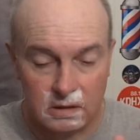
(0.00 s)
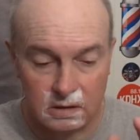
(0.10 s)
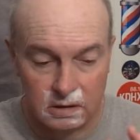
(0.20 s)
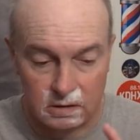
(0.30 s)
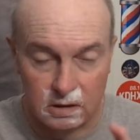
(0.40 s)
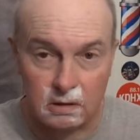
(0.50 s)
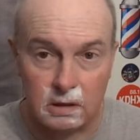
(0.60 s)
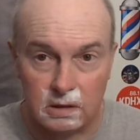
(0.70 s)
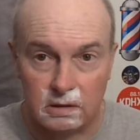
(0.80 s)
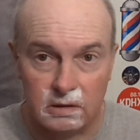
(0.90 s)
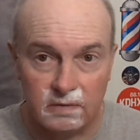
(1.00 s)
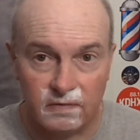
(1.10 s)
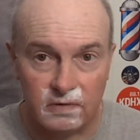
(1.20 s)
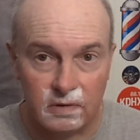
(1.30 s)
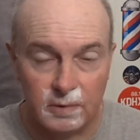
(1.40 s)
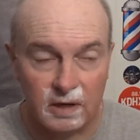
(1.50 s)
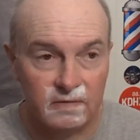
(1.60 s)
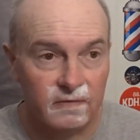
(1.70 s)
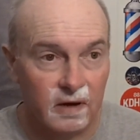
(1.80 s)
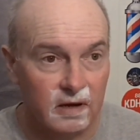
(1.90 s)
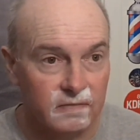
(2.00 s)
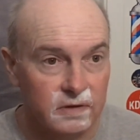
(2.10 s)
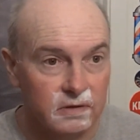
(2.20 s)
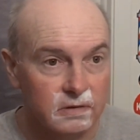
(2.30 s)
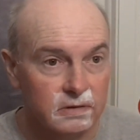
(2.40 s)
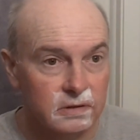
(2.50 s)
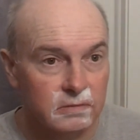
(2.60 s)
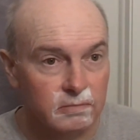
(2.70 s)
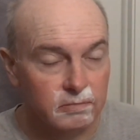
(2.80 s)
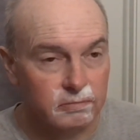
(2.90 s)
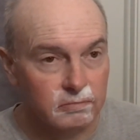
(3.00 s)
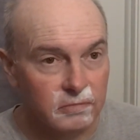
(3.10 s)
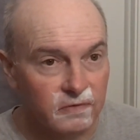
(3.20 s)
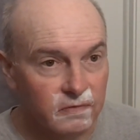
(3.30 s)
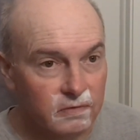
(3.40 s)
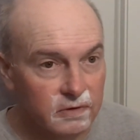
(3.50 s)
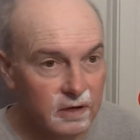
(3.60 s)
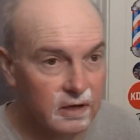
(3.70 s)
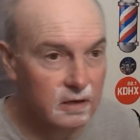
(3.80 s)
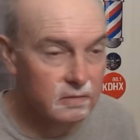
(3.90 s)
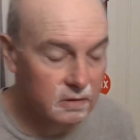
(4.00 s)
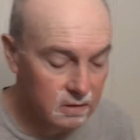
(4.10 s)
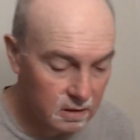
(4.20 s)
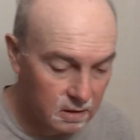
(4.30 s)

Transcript: concurrently for about 5 years before that.